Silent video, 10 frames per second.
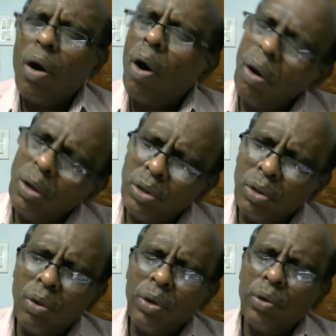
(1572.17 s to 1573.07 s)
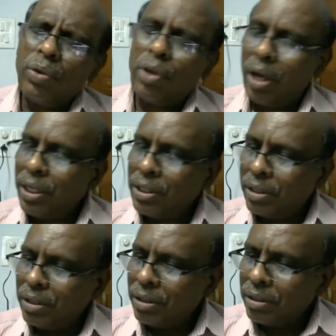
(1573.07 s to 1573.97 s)
Although you try
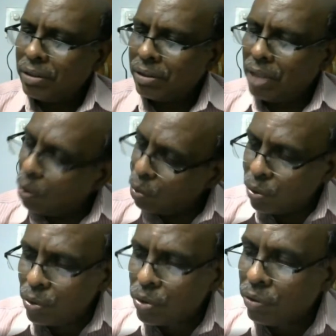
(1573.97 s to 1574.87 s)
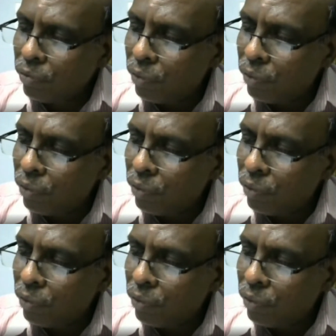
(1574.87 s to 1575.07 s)
thousands of